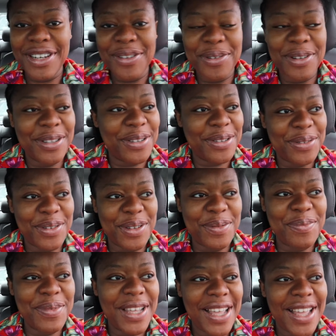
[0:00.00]
really want to
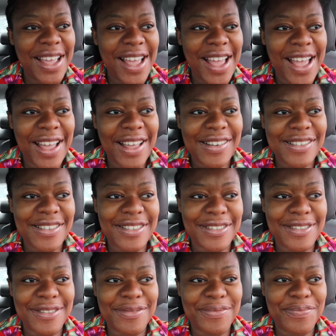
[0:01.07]
swim, and
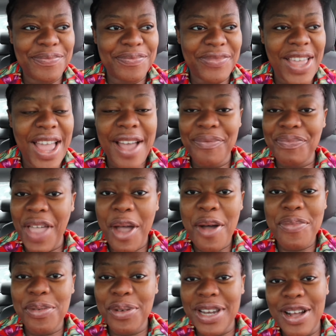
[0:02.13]
um, yeah, I
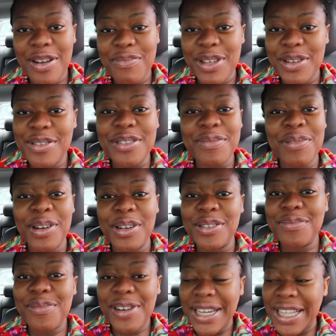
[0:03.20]
hope the weather will be good. But
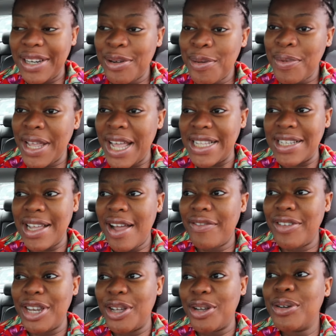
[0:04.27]
good morning. Hope you guys are
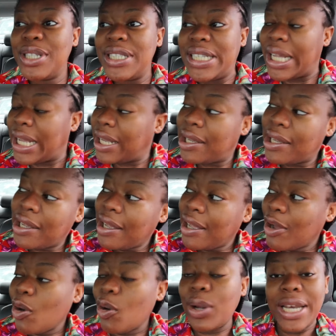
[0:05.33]
having a good day
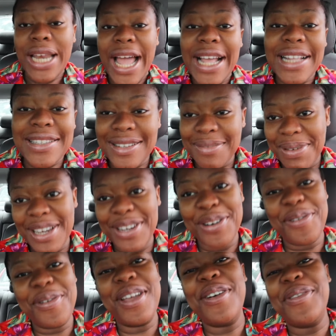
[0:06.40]
or night depending
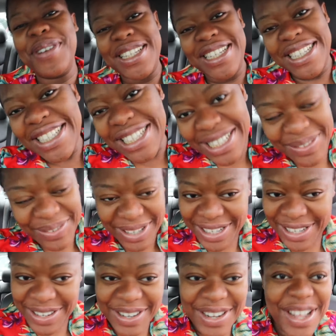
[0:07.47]
on when you're watching this
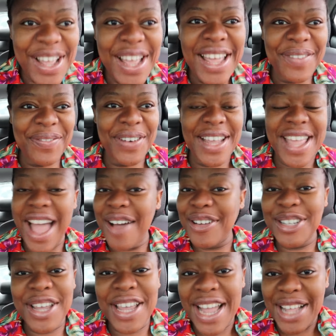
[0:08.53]
video but yeah i'll
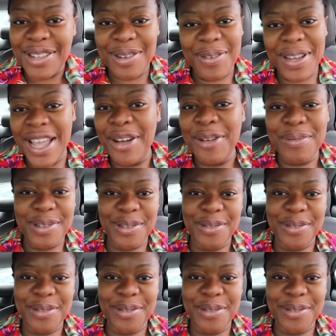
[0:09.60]
show you guys what we get up